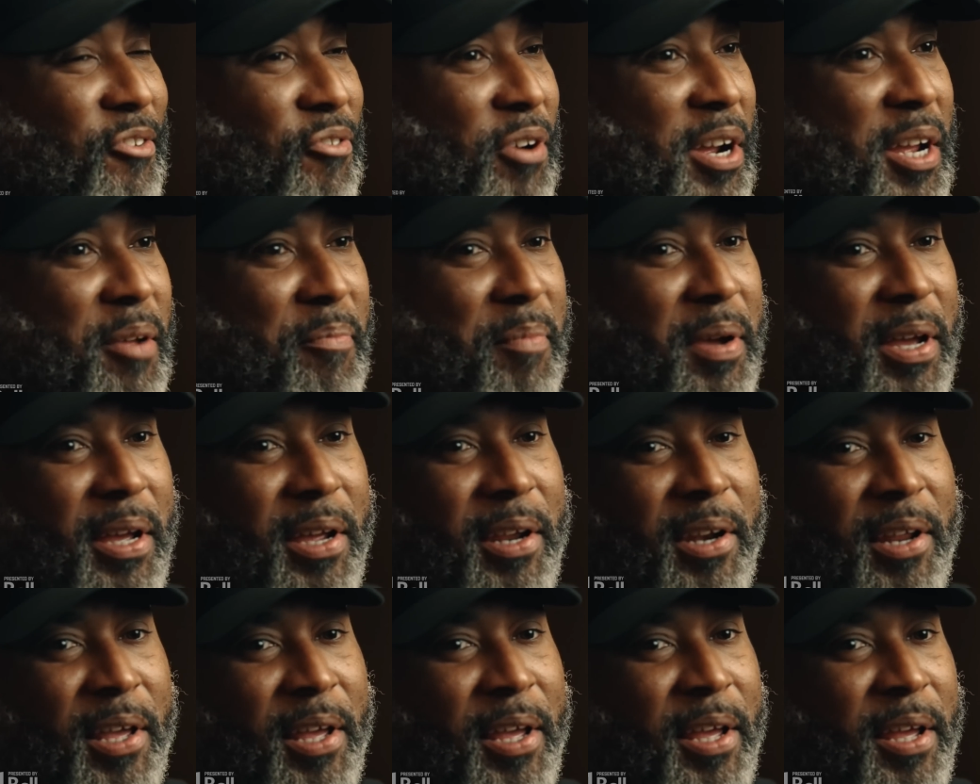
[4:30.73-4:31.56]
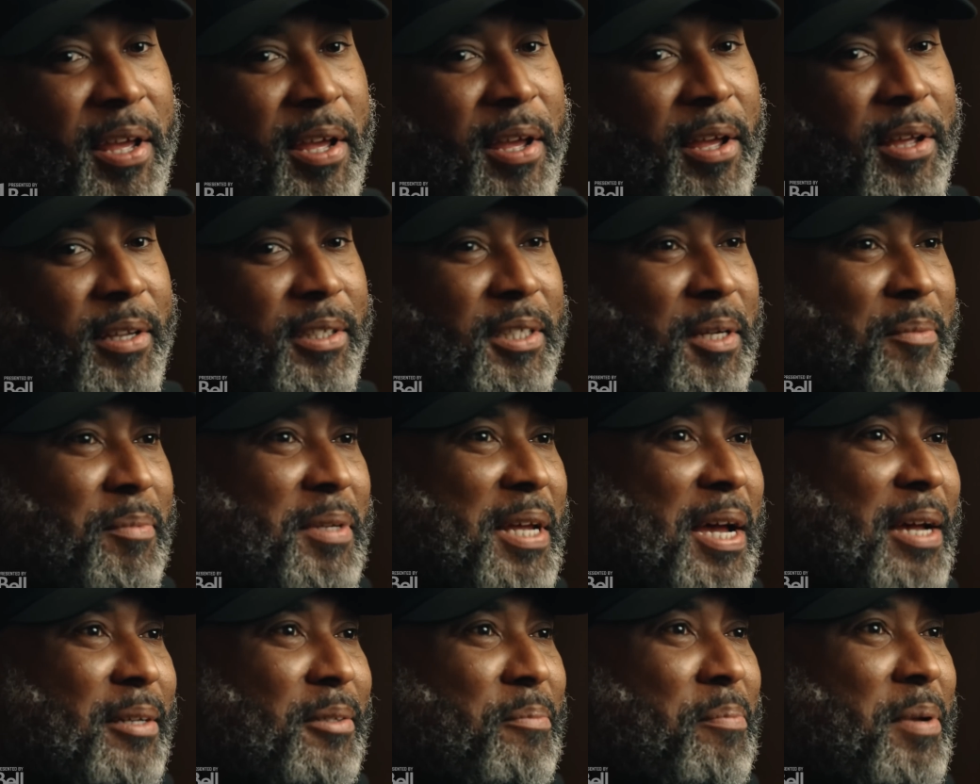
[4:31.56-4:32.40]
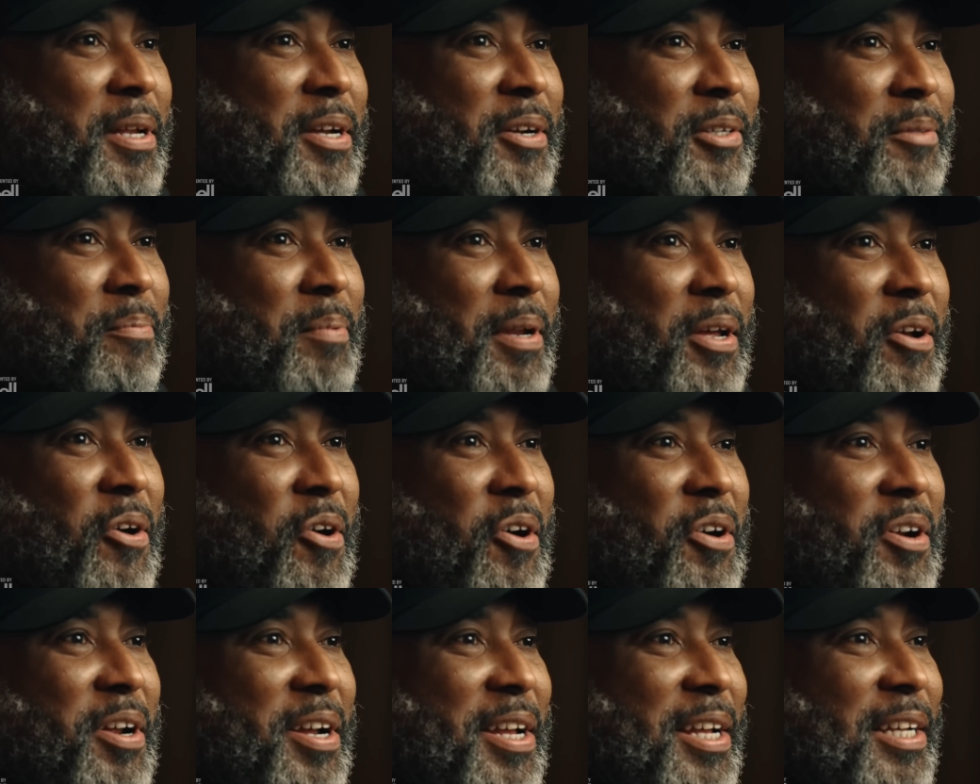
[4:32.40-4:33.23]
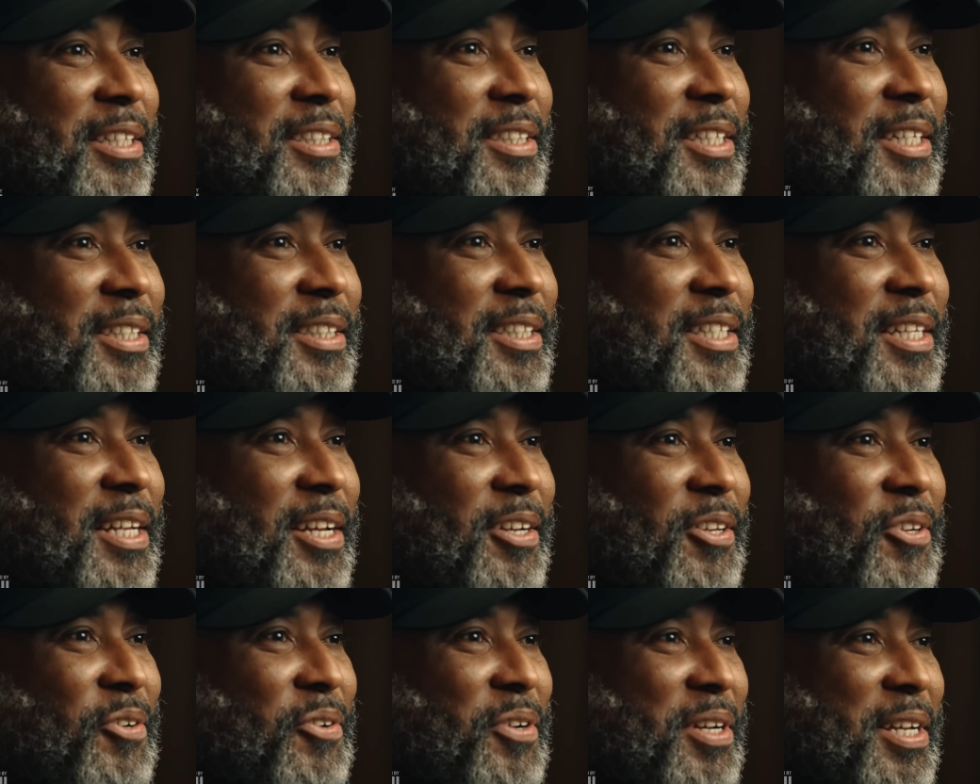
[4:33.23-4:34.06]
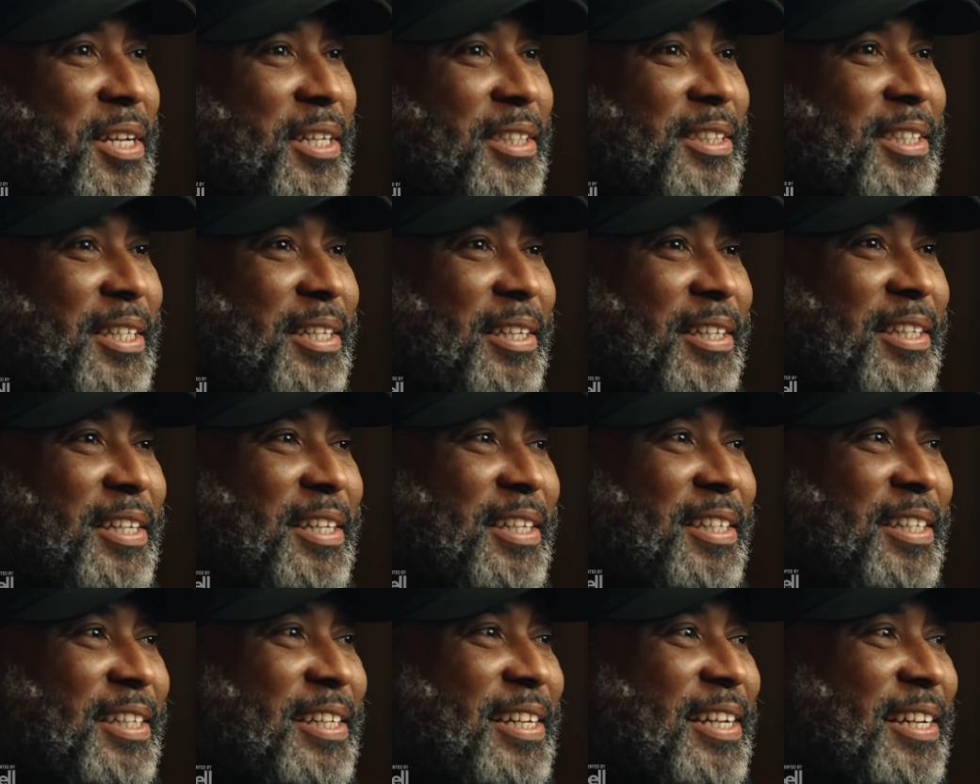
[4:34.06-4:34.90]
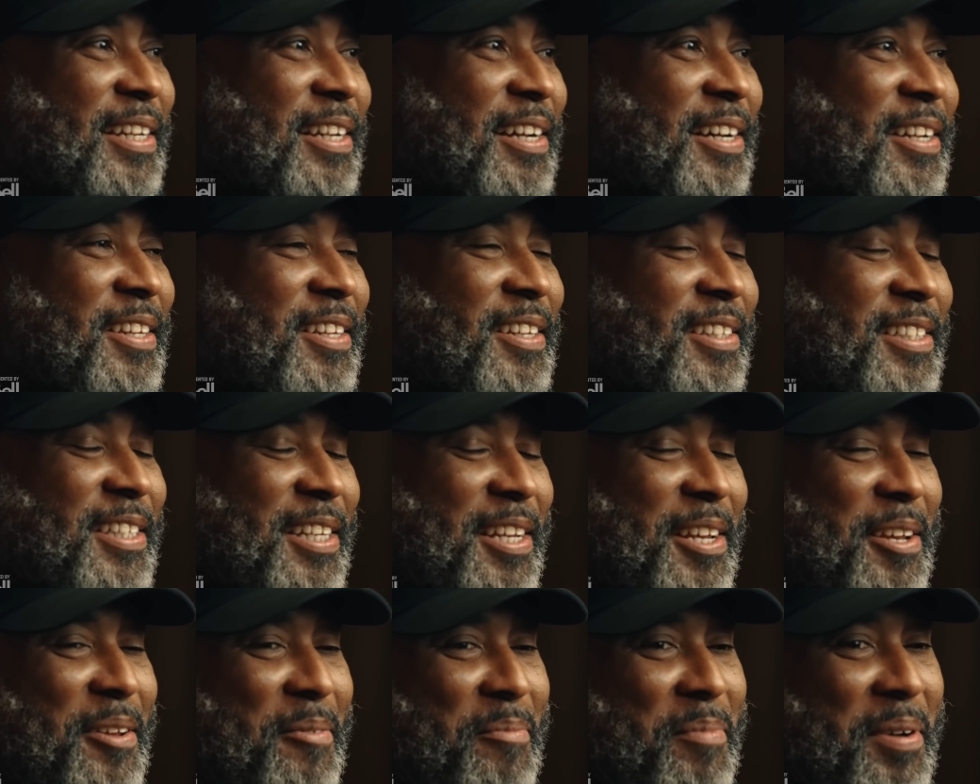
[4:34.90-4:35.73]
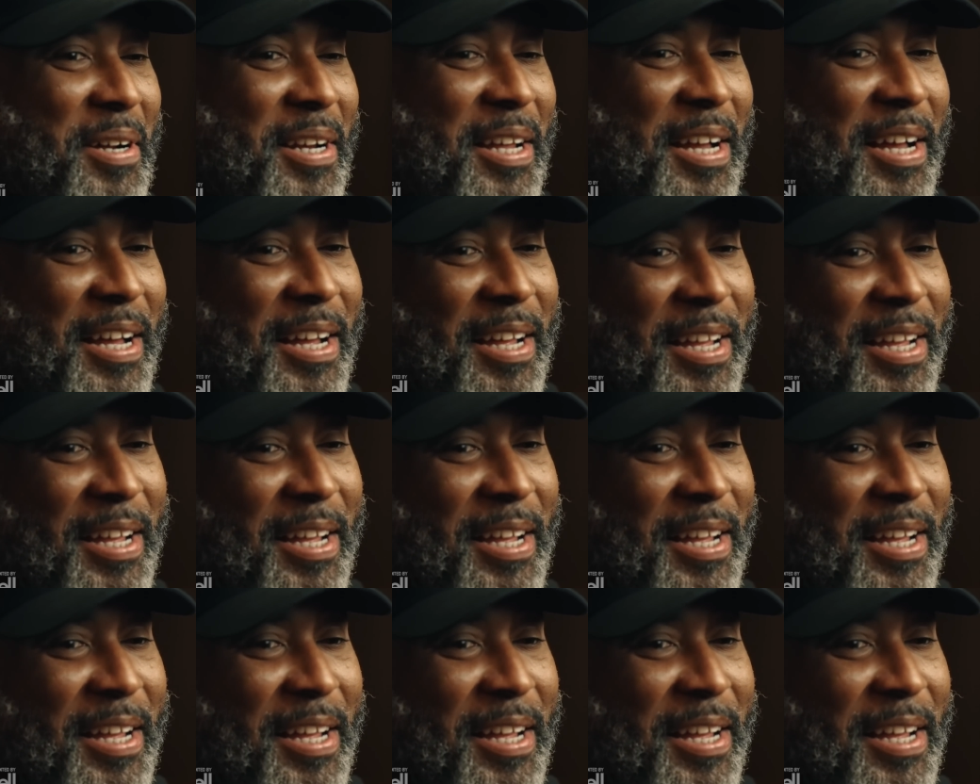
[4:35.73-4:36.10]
great, man. Sometimes players play harder against us than they do against the other team, but